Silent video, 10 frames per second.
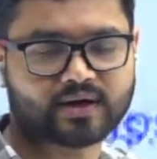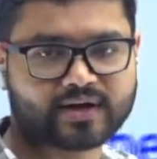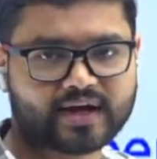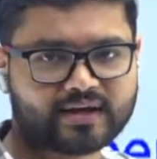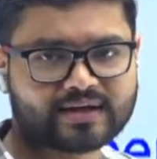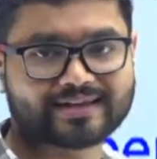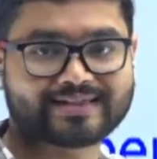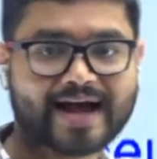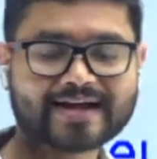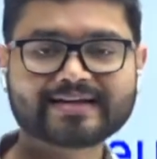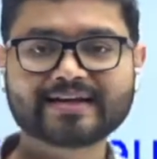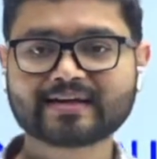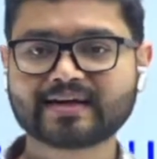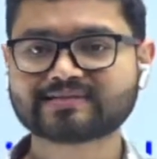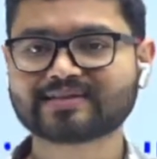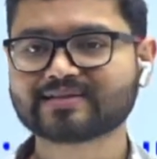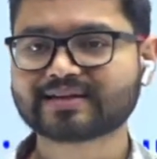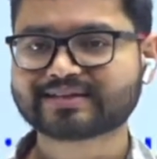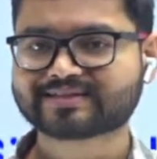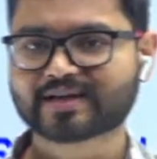Okay, that link is in
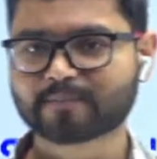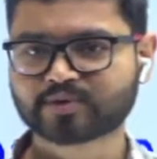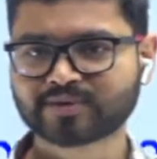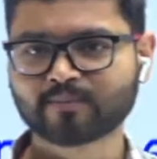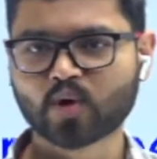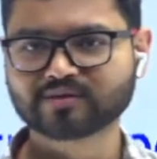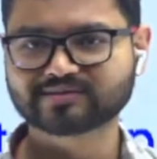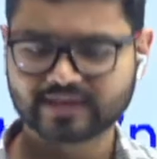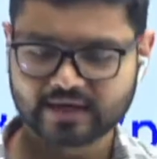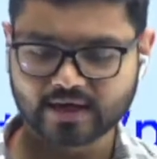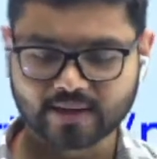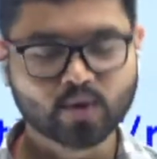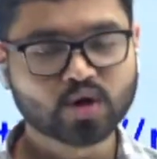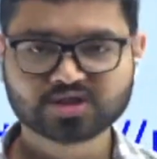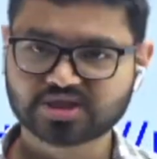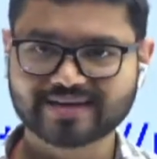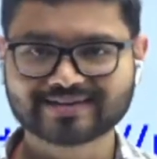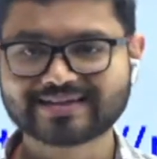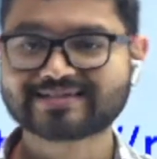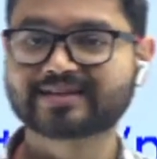the description box. Come on,
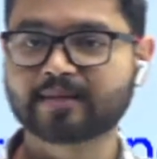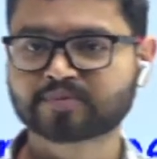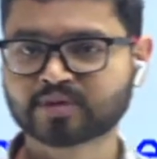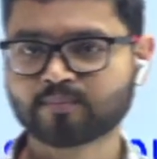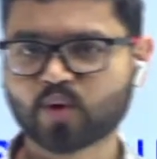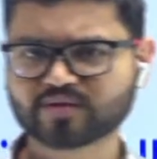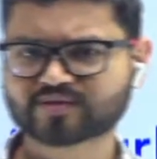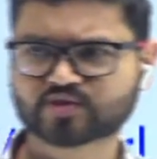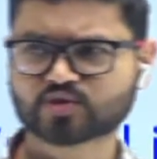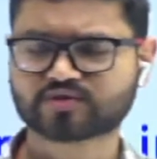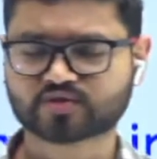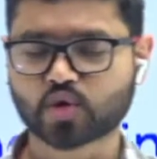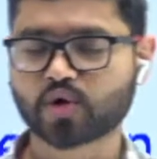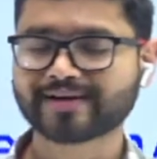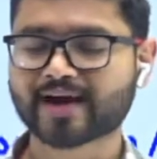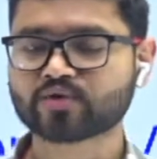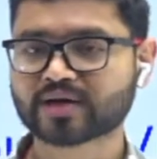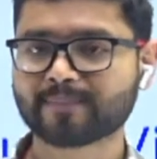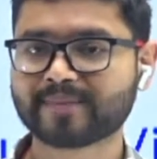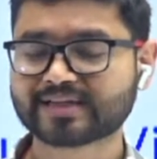check the description box, scroll
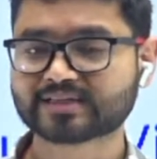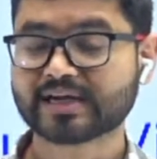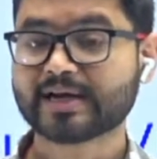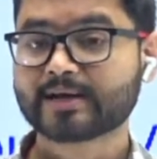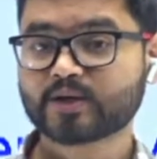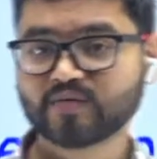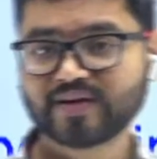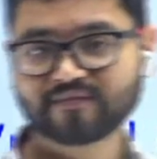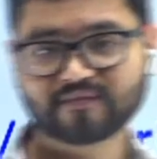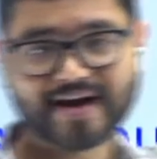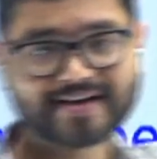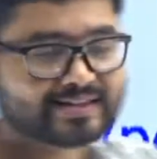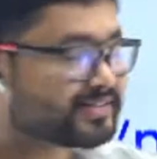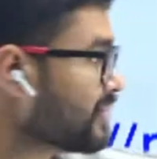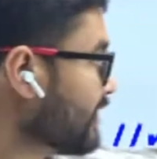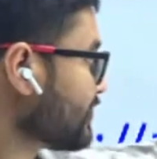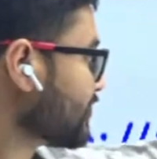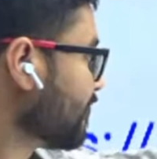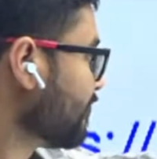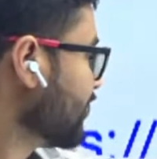down a bit. You will find this link
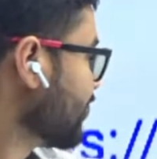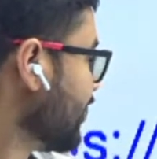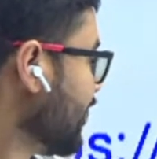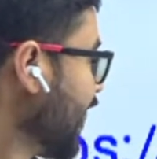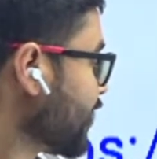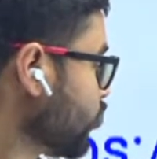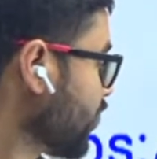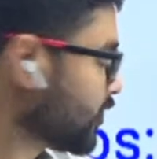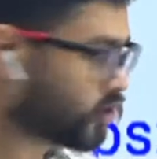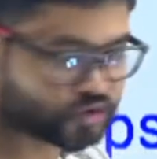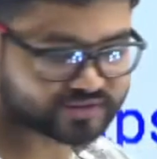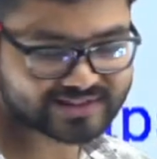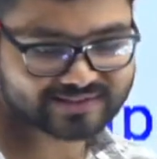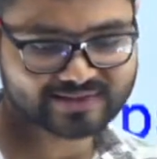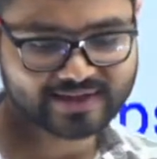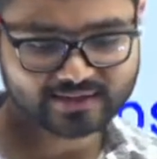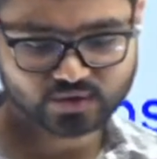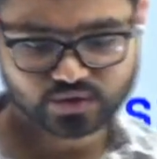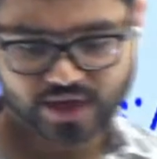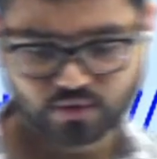somewhere and you can use this
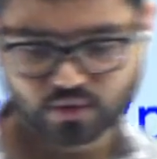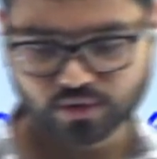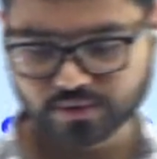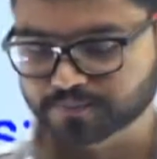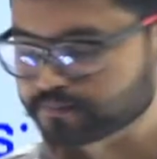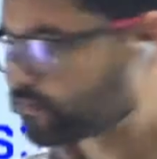link to download.